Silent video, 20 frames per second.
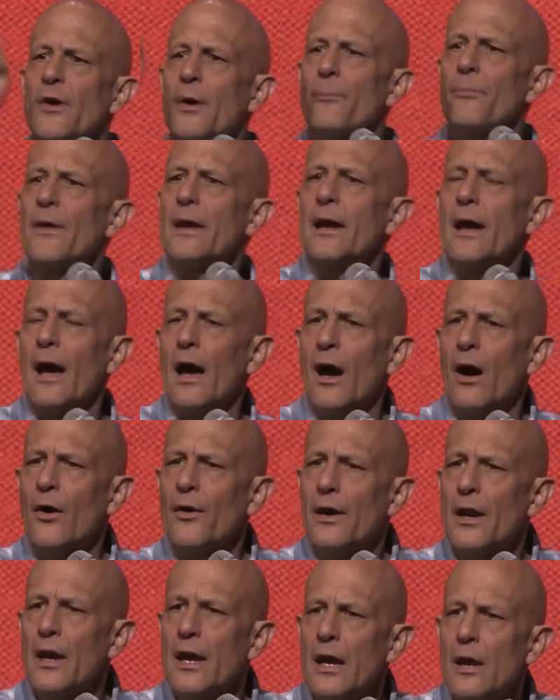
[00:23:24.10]
something
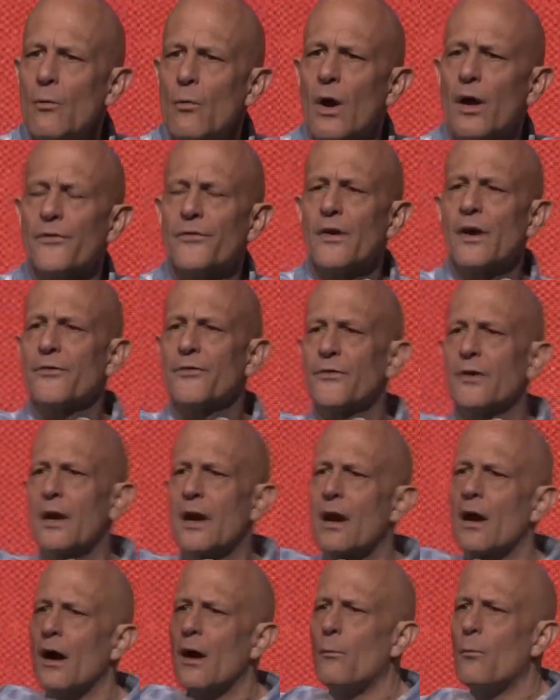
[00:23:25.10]
out and He wants us to
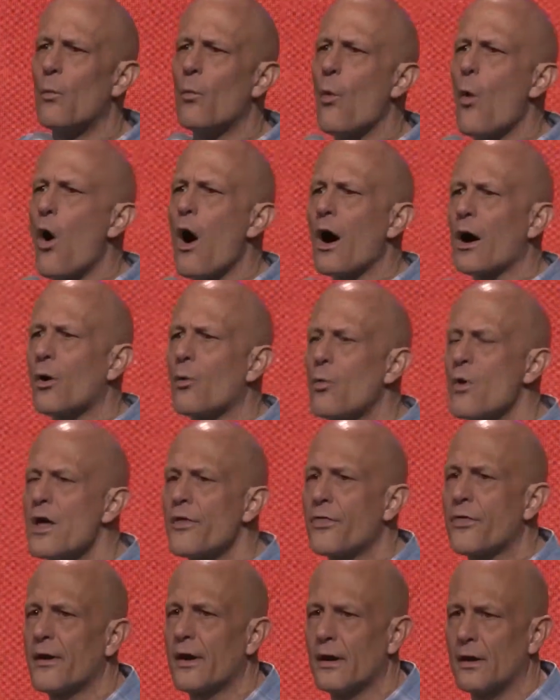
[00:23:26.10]
come walk
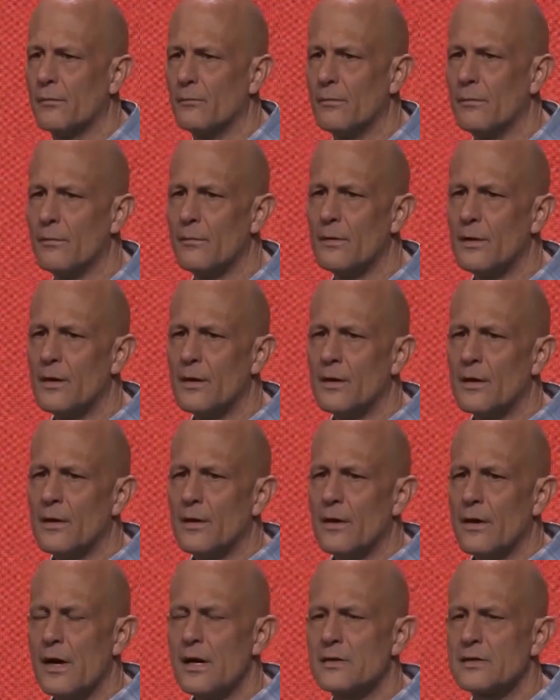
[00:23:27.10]
with Him.
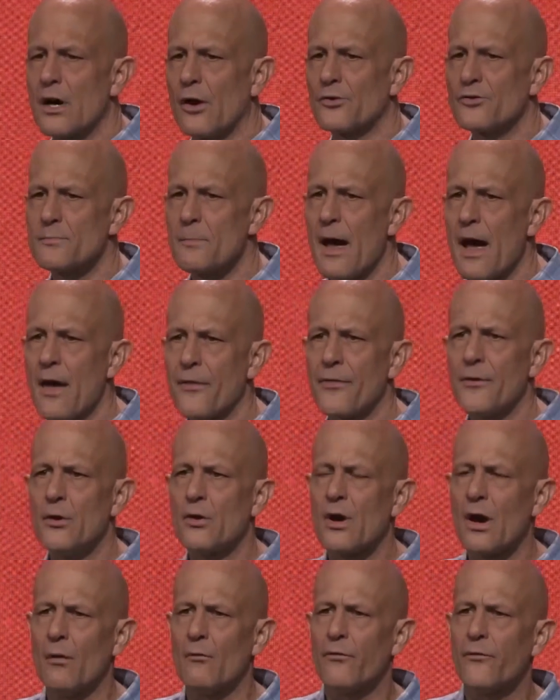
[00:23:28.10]
He tells Matthew,
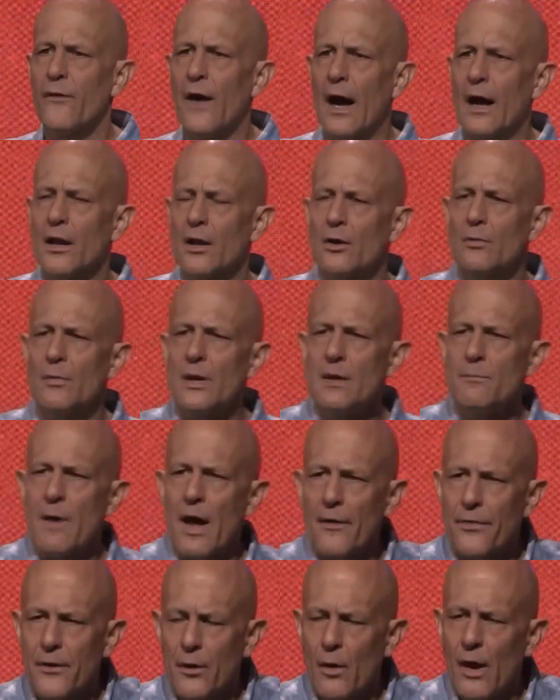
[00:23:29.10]
Come follow me.
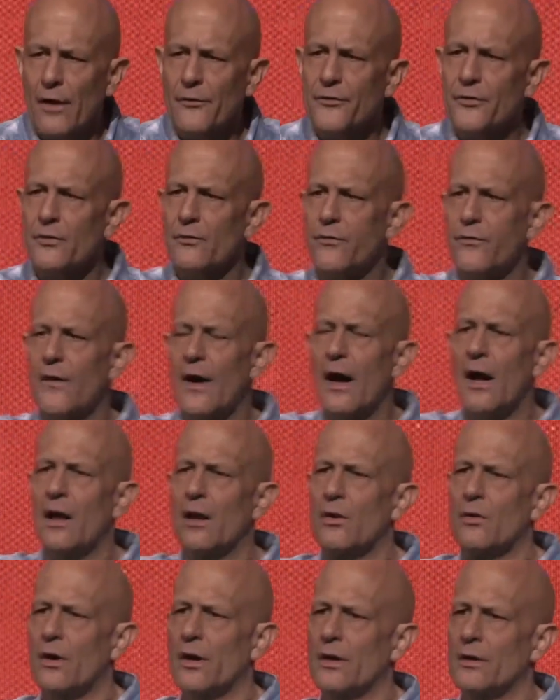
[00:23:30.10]
Matthew has to
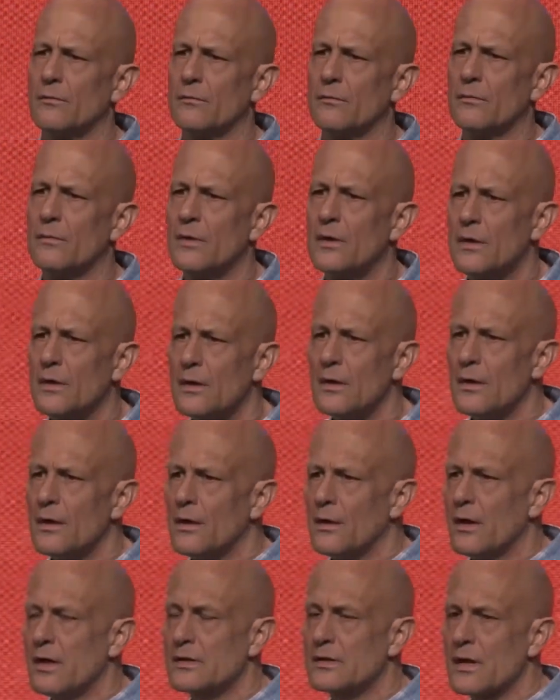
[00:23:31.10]
follow Him.
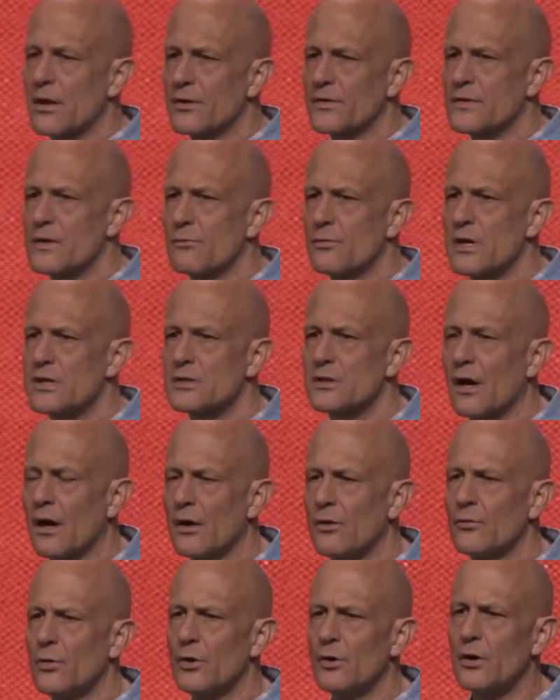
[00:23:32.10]
He tells the rich
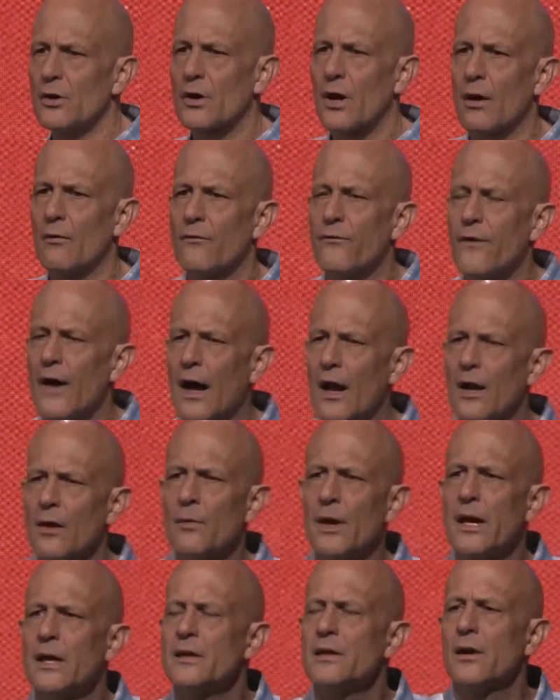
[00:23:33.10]
young ruler, Come follow
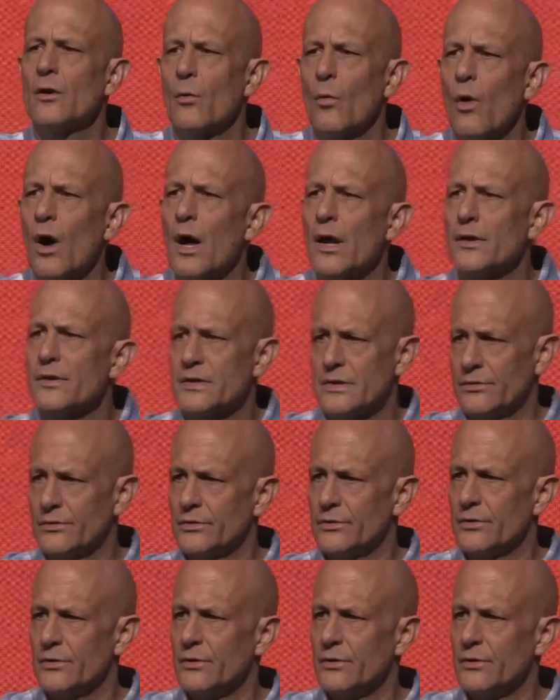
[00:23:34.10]
me. He didn't want to.